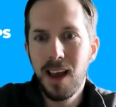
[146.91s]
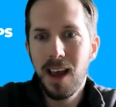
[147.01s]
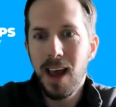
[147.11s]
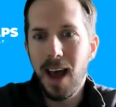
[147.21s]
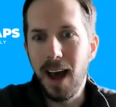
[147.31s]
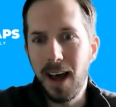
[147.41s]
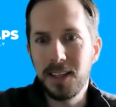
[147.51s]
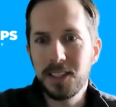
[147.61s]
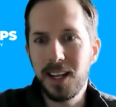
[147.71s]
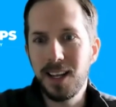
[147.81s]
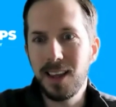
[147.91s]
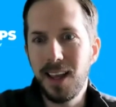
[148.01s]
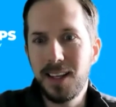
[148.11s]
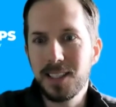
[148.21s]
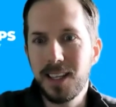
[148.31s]
as it
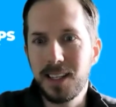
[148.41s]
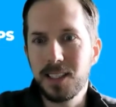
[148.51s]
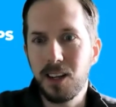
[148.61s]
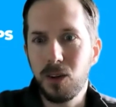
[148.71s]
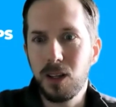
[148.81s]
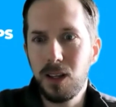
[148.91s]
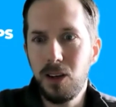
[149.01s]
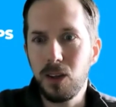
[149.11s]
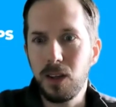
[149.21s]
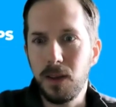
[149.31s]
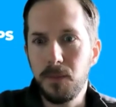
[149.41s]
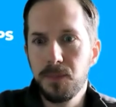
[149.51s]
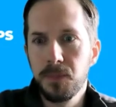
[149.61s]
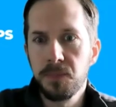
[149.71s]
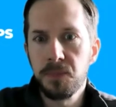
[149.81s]
lays things out clearly.
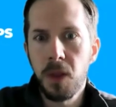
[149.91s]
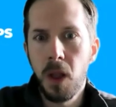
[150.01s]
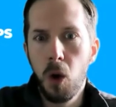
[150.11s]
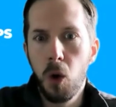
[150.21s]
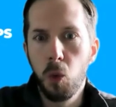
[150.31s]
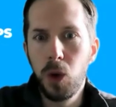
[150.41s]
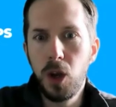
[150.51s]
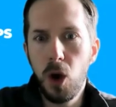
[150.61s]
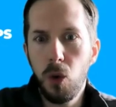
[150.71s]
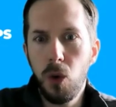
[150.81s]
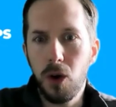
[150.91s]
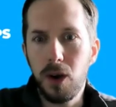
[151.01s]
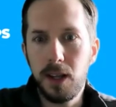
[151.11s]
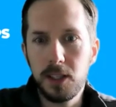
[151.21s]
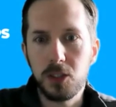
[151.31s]
We know our
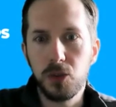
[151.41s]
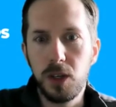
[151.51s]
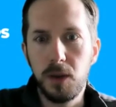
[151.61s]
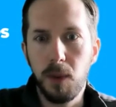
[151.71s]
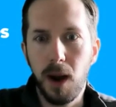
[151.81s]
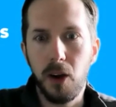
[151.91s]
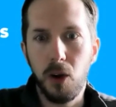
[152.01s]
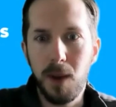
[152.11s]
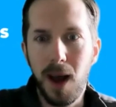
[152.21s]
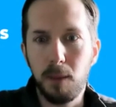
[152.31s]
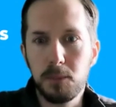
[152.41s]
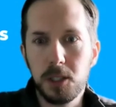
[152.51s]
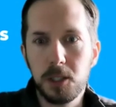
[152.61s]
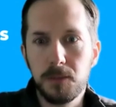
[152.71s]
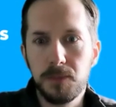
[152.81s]
history by our
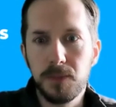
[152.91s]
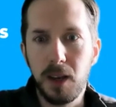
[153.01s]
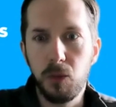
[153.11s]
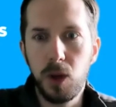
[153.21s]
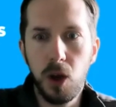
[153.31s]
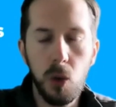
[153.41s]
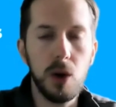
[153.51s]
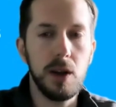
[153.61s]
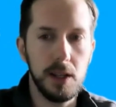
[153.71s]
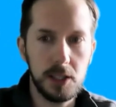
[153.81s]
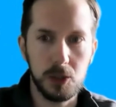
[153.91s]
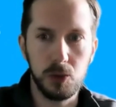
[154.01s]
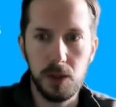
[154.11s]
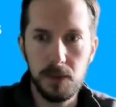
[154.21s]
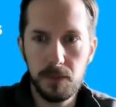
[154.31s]
maps. And if we know our
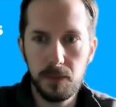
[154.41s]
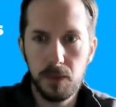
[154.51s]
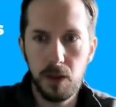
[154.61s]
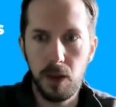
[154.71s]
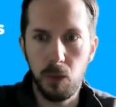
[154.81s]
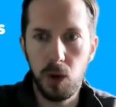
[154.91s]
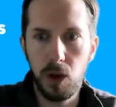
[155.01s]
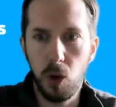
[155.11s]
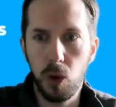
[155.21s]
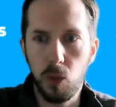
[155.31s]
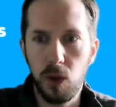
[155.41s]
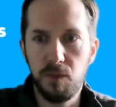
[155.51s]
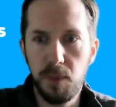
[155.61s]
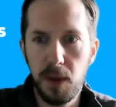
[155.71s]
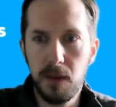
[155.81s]
history, then we know where
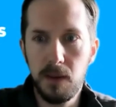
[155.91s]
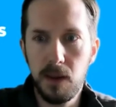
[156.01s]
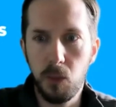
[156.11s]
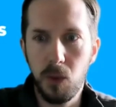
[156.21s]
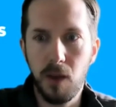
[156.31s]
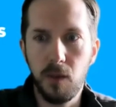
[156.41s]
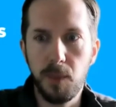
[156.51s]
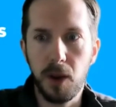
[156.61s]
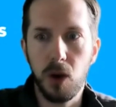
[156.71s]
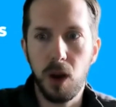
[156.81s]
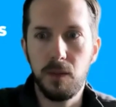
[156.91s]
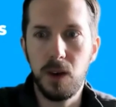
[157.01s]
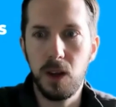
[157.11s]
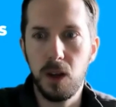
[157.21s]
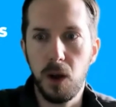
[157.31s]
we've been, and we have a better
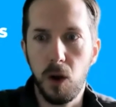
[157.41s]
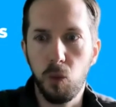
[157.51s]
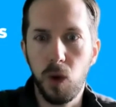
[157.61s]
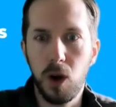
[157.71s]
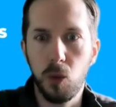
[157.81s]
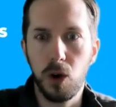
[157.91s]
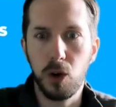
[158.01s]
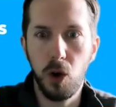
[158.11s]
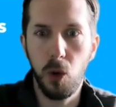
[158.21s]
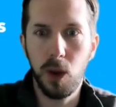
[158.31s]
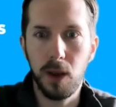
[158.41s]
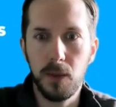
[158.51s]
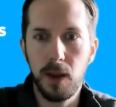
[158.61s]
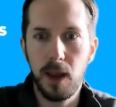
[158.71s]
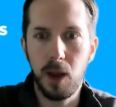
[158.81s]
idea of where we are
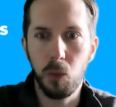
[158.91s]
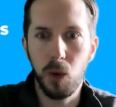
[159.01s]
going and